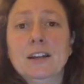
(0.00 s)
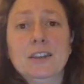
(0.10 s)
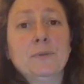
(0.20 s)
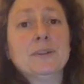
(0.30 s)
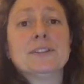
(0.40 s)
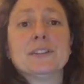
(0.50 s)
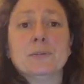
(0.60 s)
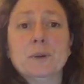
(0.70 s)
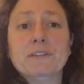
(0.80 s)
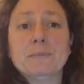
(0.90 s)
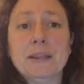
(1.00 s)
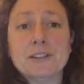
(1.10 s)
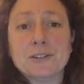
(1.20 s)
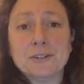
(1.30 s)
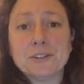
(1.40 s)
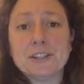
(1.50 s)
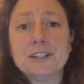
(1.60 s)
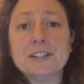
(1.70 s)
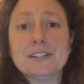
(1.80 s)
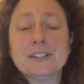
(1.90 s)
are the ones that one of the mentors
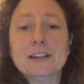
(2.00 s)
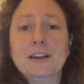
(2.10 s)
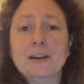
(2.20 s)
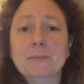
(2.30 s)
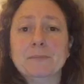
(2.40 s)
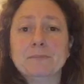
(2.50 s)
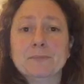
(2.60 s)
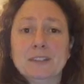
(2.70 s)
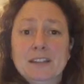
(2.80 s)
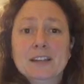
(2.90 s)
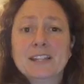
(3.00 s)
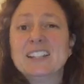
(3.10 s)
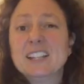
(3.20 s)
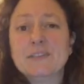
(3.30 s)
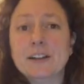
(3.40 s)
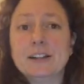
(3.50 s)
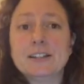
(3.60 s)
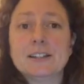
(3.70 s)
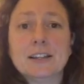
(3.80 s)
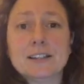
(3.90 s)
has identified
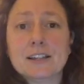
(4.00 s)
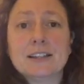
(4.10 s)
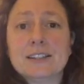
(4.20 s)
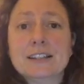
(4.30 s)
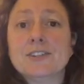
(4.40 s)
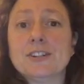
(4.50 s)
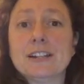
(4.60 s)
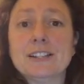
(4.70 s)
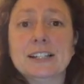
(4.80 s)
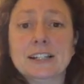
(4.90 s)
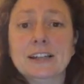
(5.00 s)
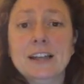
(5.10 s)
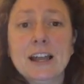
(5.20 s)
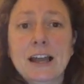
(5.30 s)
as interesting